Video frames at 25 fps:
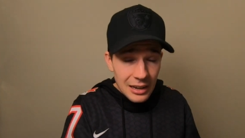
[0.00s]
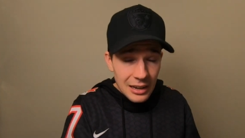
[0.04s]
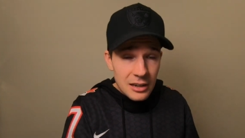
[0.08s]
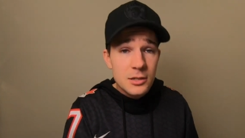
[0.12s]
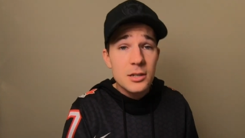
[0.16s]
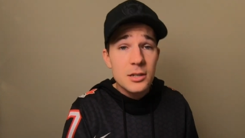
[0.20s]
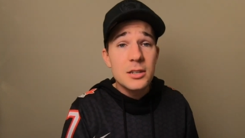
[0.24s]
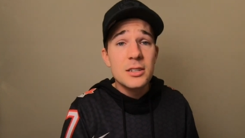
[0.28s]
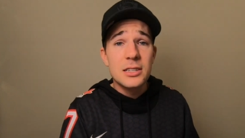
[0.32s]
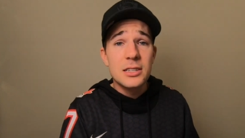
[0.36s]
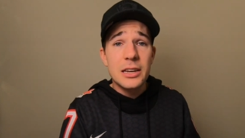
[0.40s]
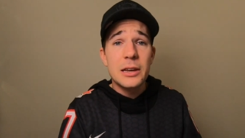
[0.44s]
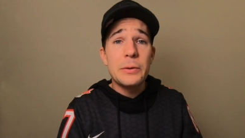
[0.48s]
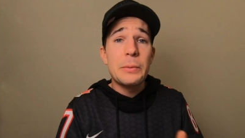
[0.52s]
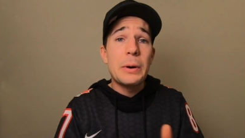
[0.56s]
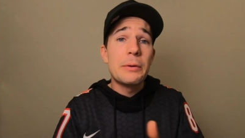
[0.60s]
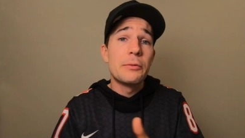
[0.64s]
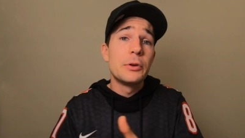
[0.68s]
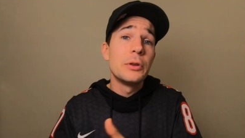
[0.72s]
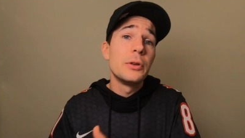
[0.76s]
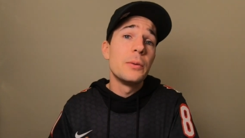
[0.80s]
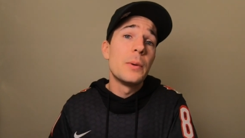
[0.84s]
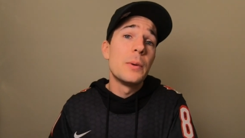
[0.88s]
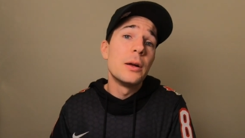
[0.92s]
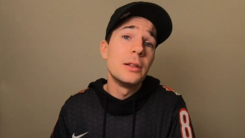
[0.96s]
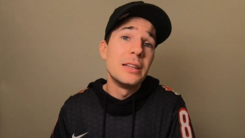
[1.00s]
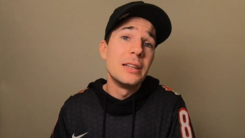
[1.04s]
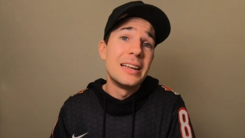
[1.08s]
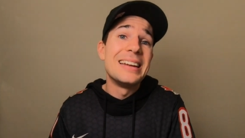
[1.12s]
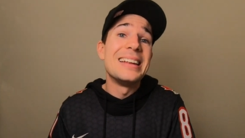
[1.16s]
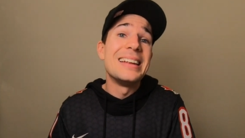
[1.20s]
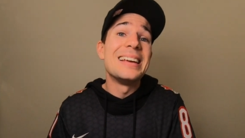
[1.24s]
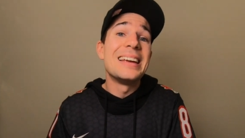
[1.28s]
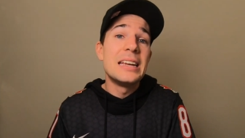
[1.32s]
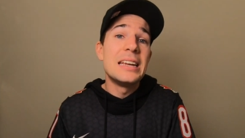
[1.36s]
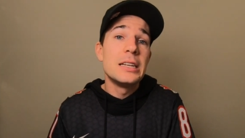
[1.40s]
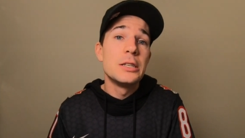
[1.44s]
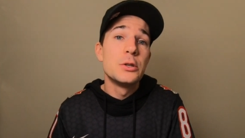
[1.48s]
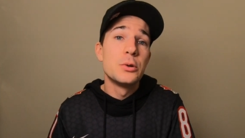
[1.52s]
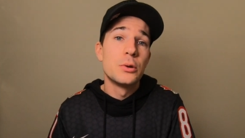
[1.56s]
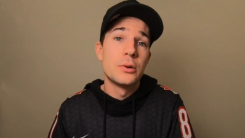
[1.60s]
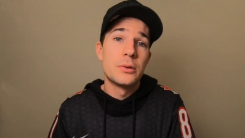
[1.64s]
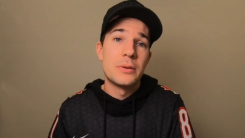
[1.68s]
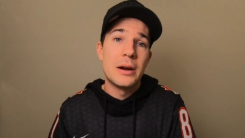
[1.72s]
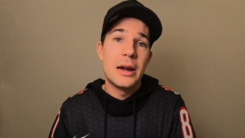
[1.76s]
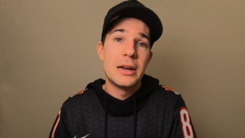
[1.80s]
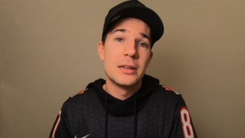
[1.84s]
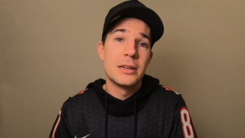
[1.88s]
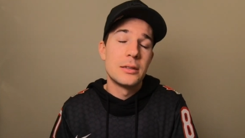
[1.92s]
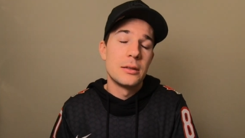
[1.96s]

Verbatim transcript: it's going to set you up really well leading into a race.